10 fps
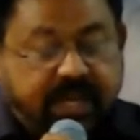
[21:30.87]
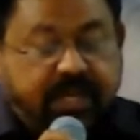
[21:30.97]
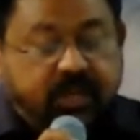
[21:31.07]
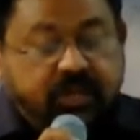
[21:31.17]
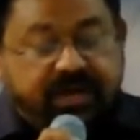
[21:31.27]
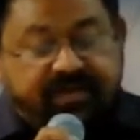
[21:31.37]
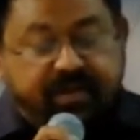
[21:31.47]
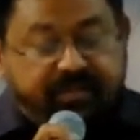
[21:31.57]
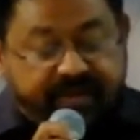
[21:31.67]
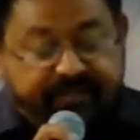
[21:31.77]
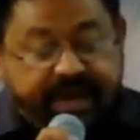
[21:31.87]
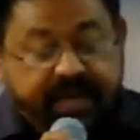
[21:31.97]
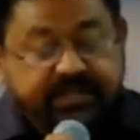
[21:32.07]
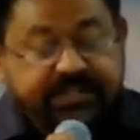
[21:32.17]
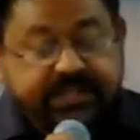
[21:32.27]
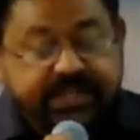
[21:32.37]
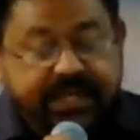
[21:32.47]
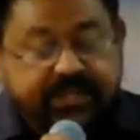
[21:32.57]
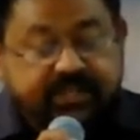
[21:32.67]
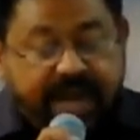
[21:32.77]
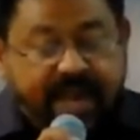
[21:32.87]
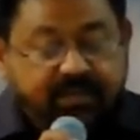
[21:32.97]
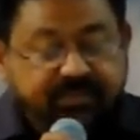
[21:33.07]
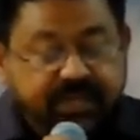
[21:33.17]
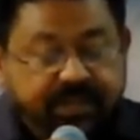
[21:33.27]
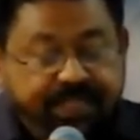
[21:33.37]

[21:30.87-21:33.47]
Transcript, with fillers: to the Pharisees and the scribes